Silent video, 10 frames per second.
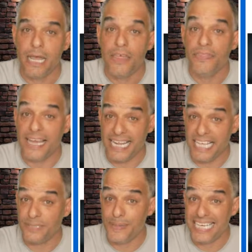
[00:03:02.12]
that
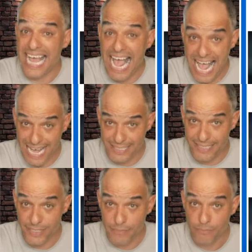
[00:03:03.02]
has been hacked,
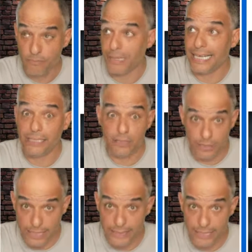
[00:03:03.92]
like
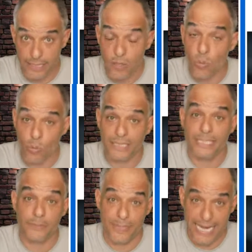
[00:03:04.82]
LinkedIn, which
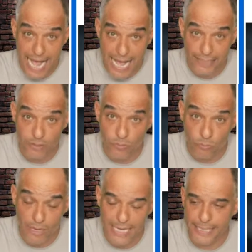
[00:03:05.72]
has been hacked,
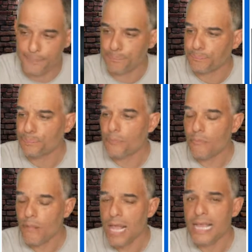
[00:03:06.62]
right?
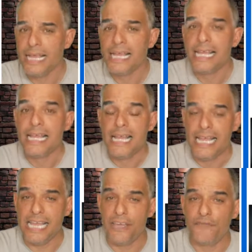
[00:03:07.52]

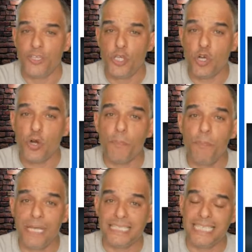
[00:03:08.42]
If your
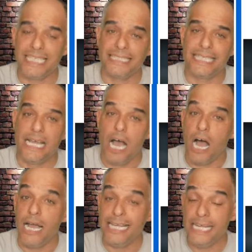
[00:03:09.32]
business
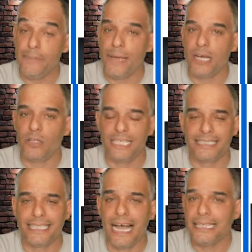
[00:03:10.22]
email is
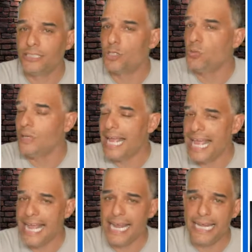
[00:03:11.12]
tied to
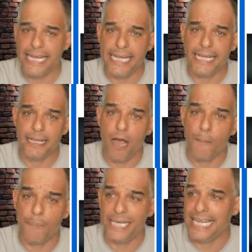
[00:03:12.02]
any
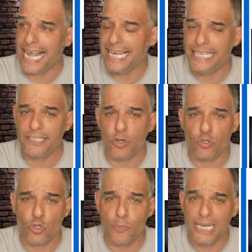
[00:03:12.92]
company, any
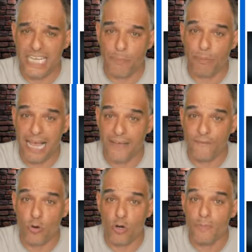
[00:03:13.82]
social media
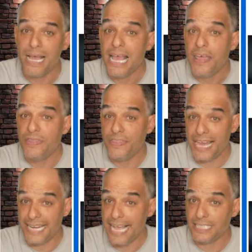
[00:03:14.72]
platform that
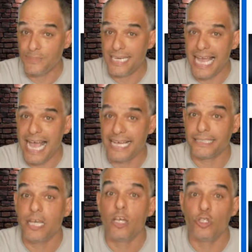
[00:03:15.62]
has been hacked,
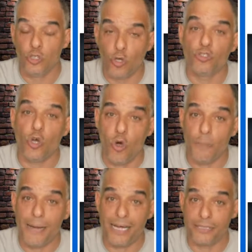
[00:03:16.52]
you'll know
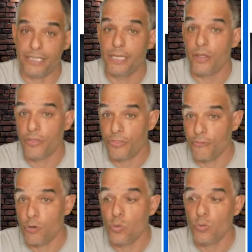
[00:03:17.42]
about it
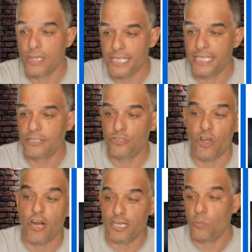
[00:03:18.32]
through this
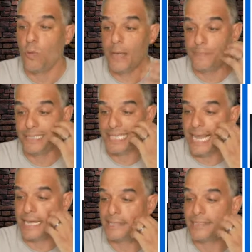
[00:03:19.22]
dark web
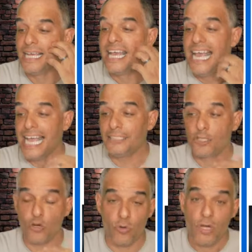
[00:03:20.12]
scan. And
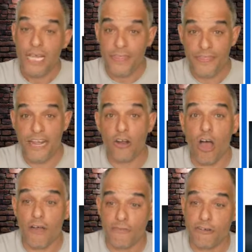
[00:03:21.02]
so they're
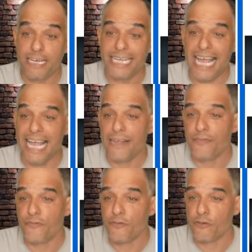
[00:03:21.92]
offering a
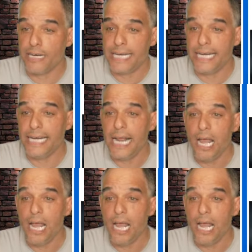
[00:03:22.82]
free